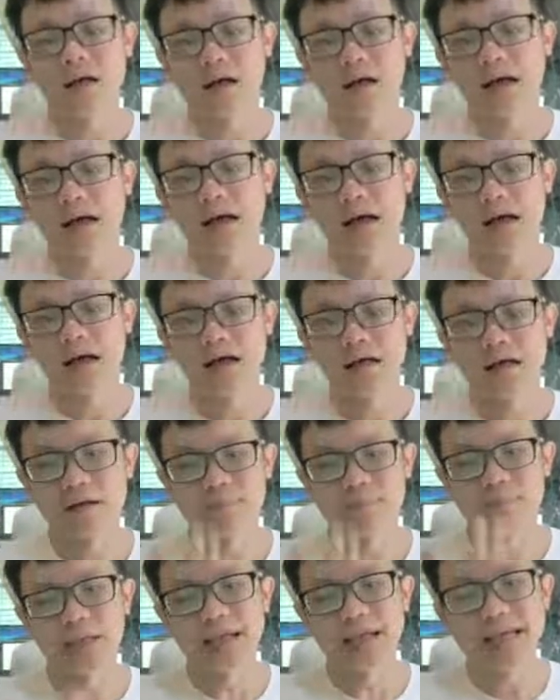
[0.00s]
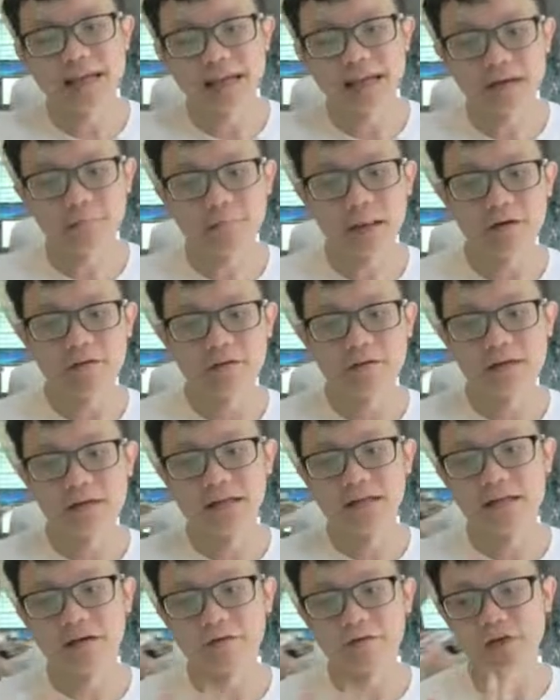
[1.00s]
uh, make it come out the
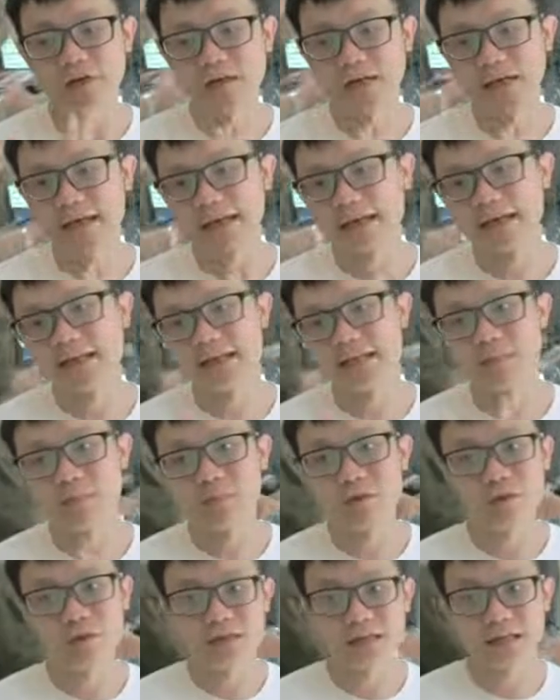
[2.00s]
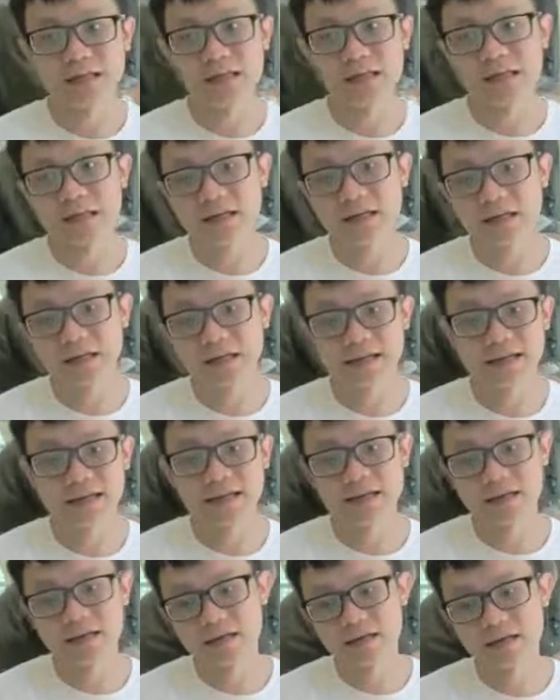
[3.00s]
liquid and it's blocking here
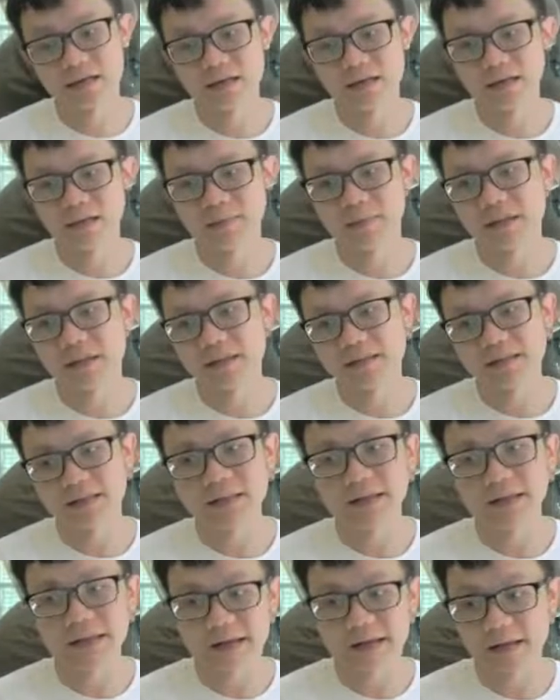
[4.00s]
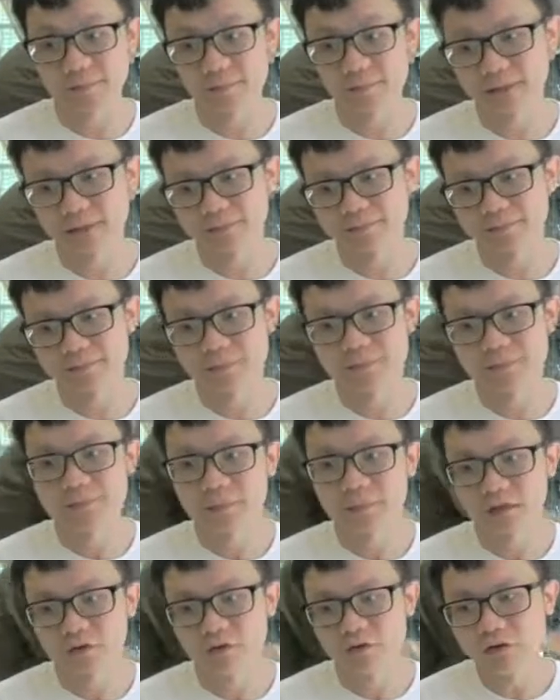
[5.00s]
and many things can happen.
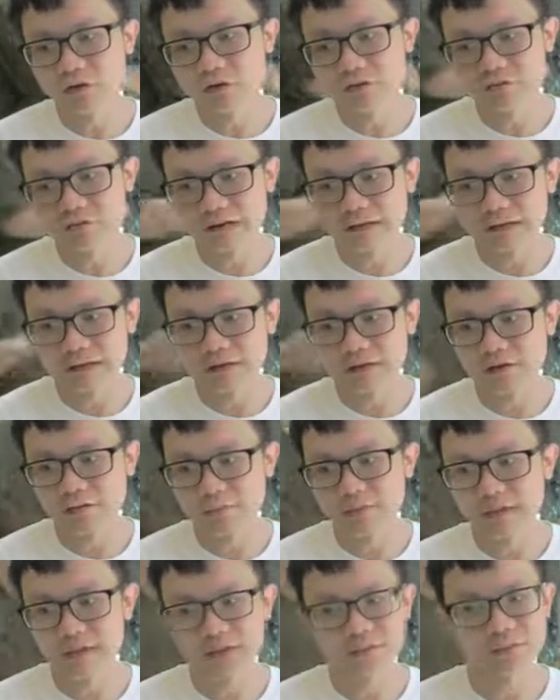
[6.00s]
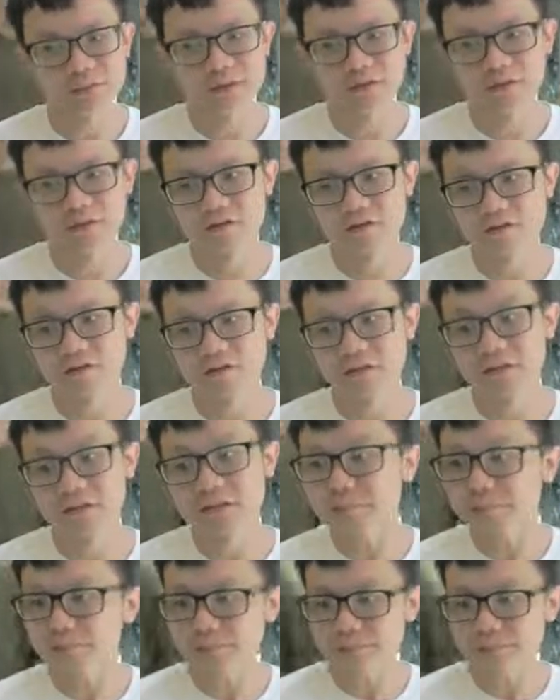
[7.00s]
Who knows? One day you become a doctor.